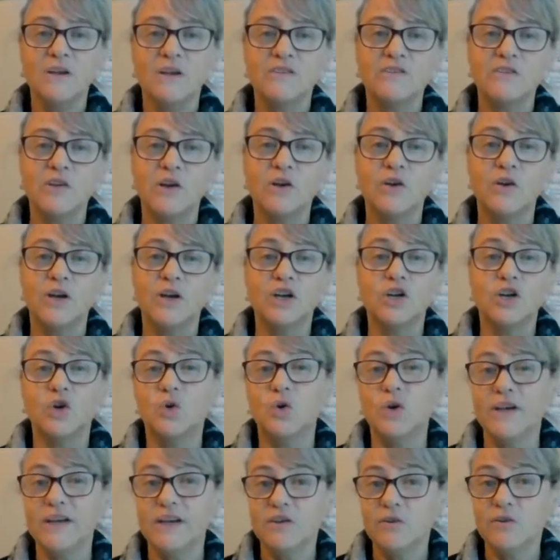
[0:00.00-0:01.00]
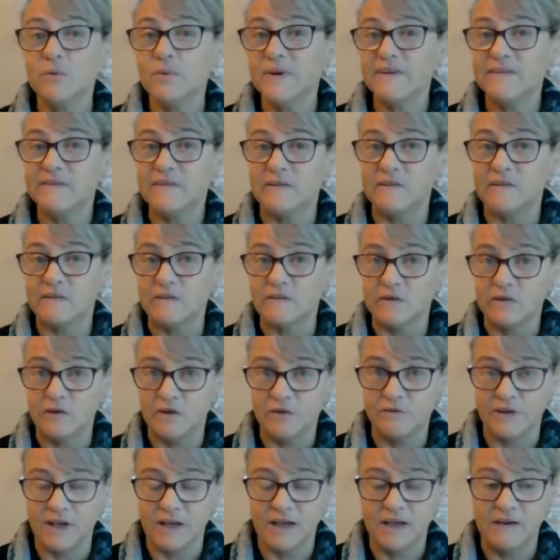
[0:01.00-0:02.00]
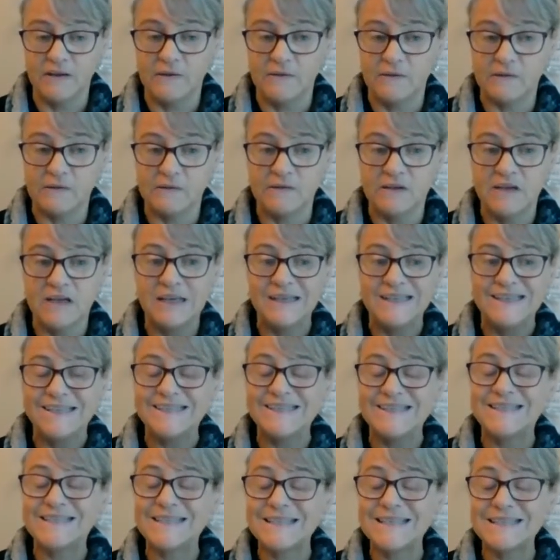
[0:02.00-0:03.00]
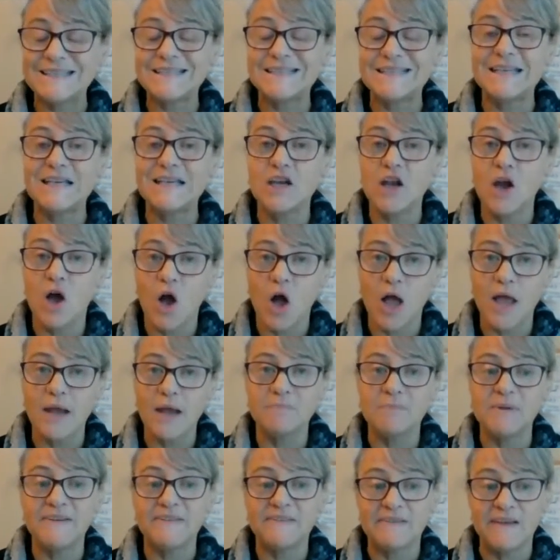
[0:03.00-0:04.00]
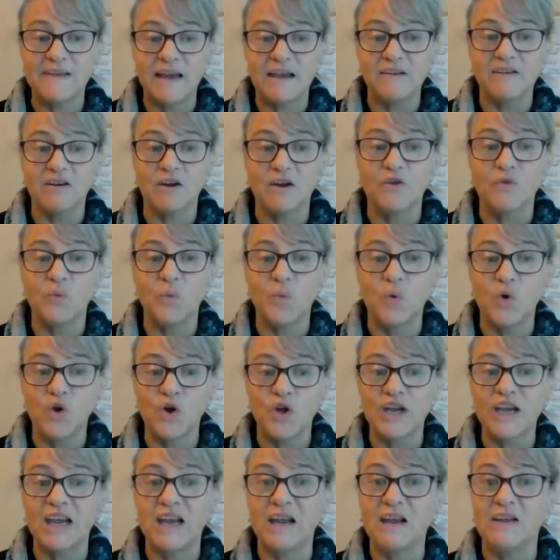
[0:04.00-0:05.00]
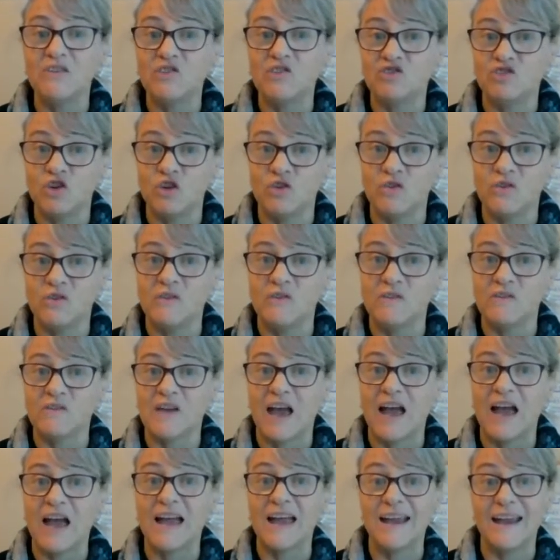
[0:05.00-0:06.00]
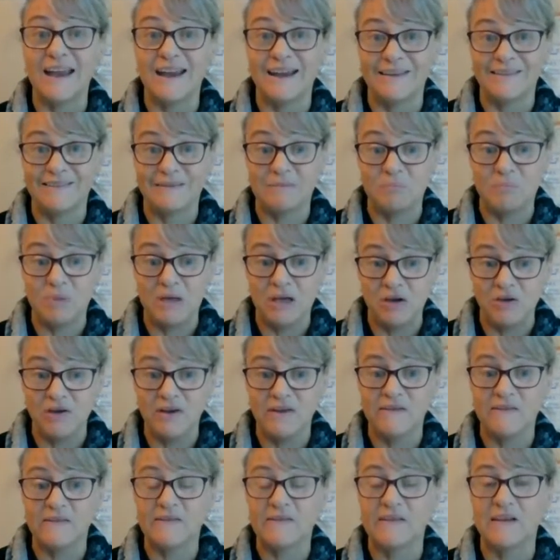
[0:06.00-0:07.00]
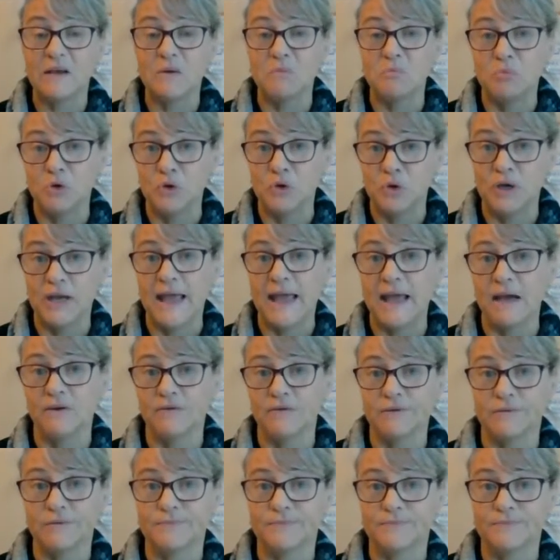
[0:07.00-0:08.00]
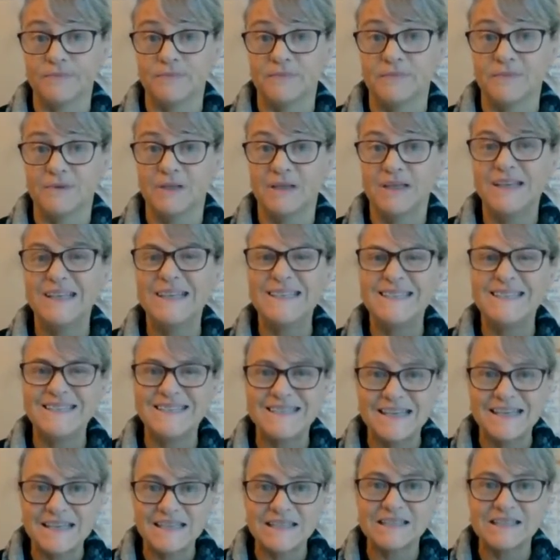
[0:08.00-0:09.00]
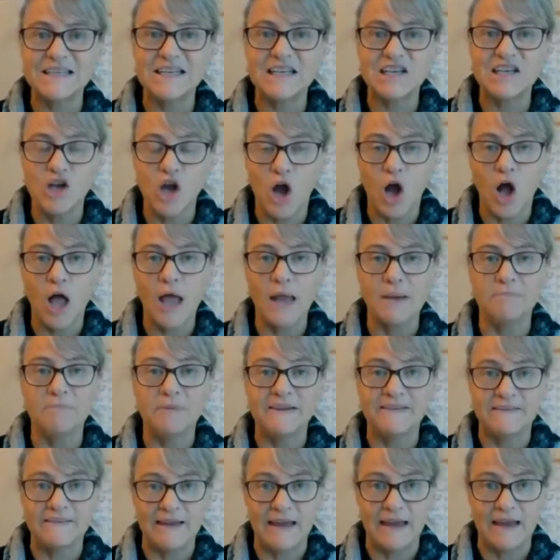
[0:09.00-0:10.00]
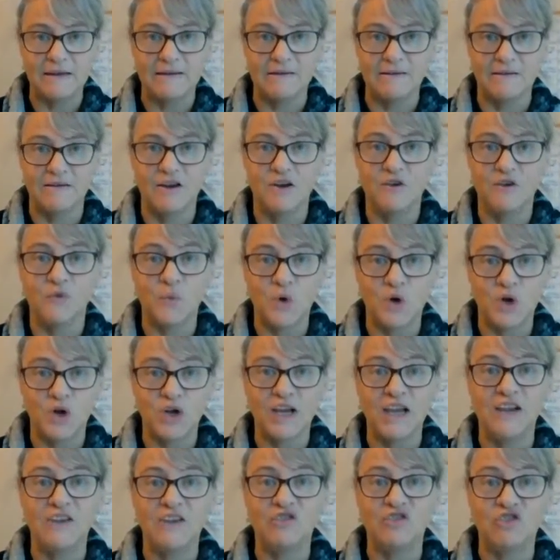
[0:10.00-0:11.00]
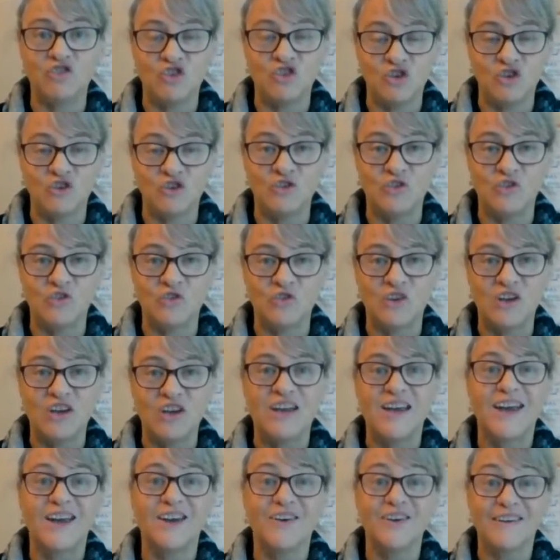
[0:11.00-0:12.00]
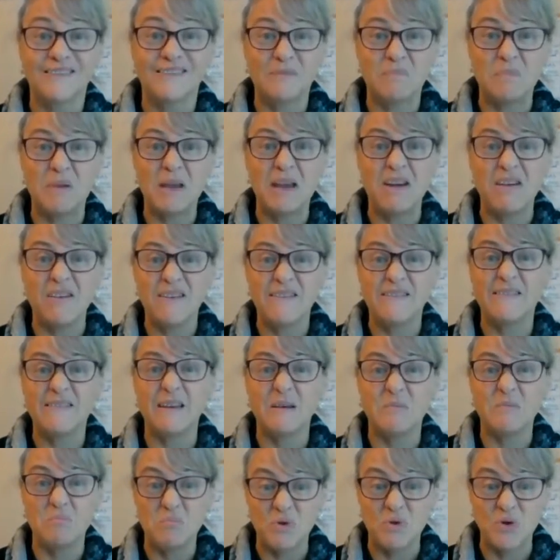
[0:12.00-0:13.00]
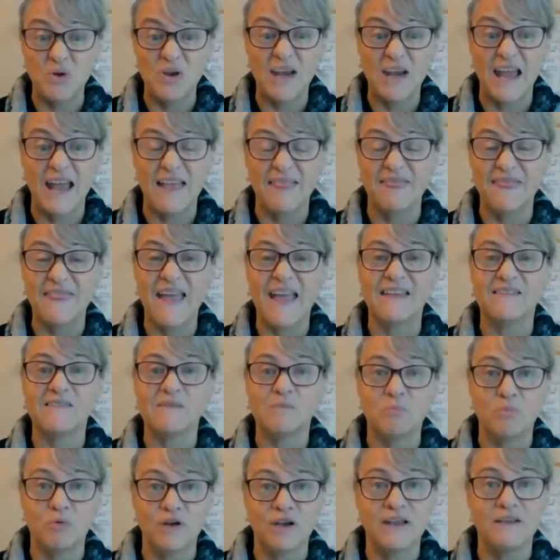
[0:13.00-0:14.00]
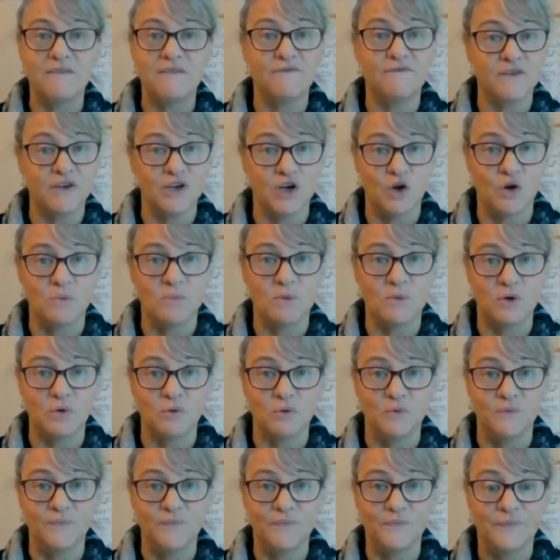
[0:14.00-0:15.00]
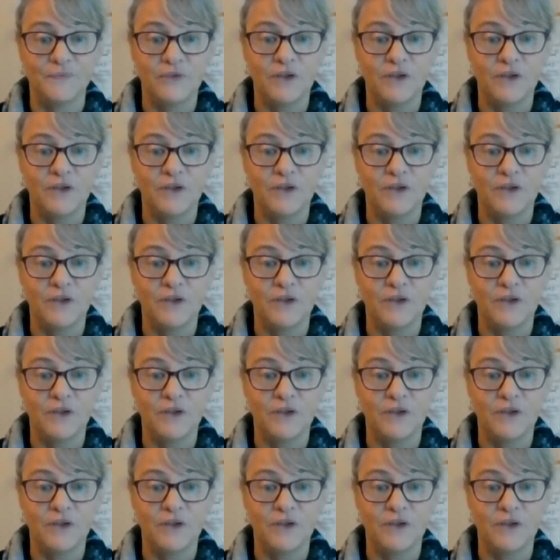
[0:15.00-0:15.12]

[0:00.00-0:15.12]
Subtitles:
So according to recent surveys, 69% of working students are experiencing burnout. 69% of working students are experiencing burnout. That's pretty phenomenal.